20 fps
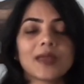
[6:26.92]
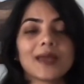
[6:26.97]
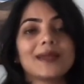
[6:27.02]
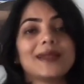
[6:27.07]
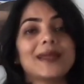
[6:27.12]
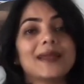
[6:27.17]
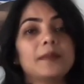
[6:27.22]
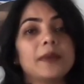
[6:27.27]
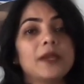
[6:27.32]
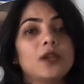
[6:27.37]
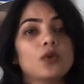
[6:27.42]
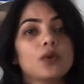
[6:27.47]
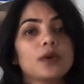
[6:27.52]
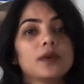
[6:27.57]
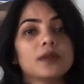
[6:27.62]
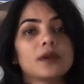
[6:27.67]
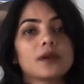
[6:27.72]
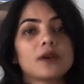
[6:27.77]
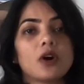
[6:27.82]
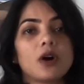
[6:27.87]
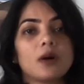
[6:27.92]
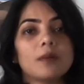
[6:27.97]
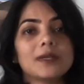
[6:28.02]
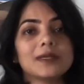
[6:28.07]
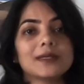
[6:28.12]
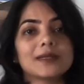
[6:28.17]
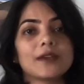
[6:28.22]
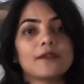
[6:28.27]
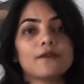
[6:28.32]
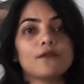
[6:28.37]
Let me know in the
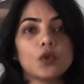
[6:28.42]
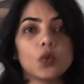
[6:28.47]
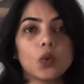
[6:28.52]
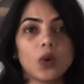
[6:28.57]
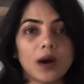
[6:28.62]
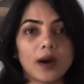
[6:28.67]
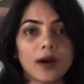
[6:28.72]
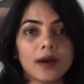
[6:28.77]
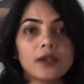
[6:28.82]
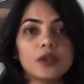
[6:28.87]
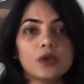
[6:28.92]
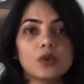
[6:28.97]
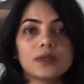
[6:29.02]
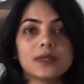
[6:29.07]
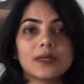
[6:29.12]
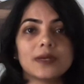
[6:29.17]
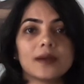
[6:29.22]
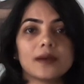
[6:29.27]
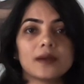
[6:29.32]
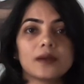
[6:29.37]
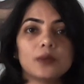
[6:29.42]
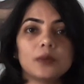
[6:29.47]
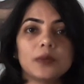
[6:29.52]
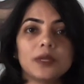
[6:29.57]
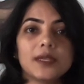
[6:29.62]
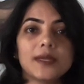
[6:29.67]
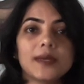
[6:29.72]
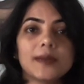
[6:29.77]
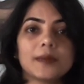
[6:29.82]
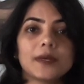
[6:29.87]
comments if you are using
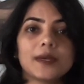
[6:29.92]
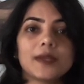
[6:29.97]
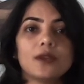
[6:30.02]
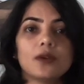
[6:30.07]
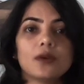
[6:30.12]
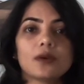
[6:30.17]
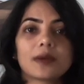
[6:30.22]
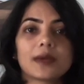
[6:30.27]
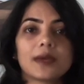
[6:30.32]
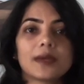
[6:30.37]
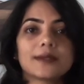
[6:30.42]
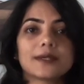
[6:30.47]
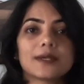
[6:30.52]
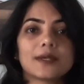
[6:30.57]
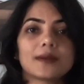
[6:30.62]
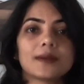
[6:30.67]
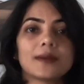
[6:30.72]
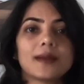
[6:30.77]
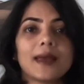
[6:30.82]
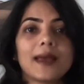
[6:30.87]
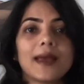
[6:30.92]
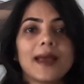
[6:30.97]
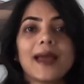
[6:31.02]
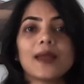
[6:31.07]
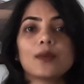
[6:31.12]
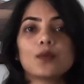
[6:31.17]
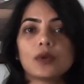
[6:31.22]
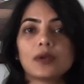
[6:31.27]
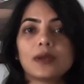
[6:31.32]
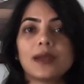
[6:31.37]
aluminium in your kitchen
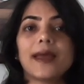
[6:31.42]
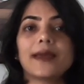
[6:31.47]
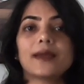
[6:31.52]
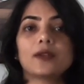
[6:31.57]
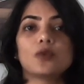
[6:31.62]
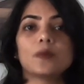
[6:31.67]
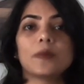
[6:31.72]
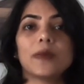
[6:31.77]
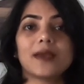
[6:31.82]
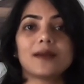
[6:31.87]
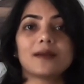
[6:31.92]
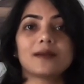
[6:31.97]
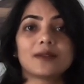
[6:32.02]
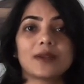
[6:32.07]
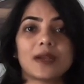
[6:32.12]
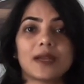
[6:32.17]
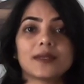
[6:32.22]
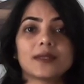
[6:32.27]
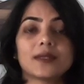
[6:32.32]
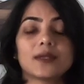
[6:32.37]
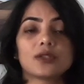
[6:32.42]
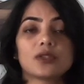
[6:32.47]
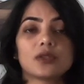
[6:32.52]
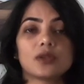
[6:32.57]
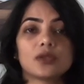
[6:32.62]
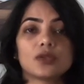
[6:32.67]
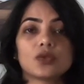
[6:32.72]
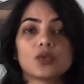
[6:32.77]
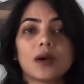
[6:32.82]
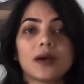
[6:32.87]
and would like to make a
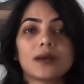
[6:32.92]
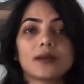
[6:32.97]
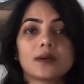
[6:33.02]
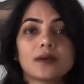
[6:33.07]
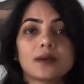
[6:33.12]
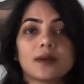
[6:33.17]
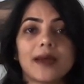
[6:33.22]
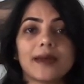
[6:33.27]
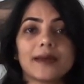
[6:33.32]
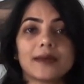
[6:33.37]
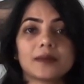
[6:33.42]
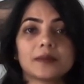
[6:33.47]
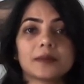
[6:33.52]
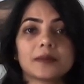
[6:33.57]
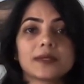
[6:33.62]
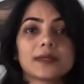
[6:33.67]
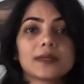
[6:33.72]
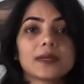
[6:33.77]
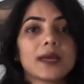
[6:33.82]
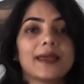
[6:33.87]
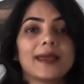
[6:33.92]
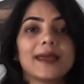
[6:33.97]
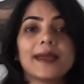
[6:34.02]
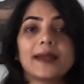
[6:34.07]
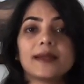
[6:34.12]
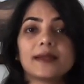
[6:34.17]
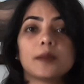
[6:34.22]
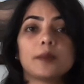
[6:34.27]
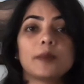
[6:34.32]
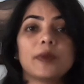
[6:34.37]
transition to other items.
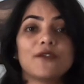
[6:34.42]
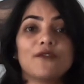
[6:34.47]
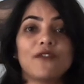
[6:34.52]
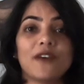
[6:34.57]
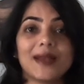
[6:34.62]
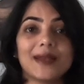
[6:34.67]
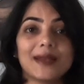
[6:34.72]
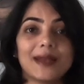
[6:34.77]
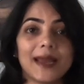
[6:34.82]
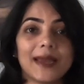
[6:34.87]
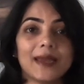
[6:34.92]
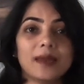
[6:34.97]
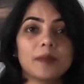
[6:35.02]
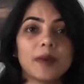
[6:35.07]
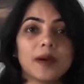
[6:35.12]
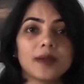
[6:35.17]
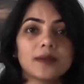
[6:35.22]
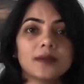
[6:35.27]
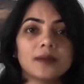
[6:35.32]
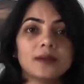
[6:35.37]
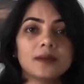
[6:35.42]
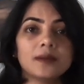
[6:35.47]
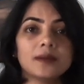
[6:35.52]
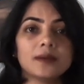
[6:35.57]
Hit the big fat like button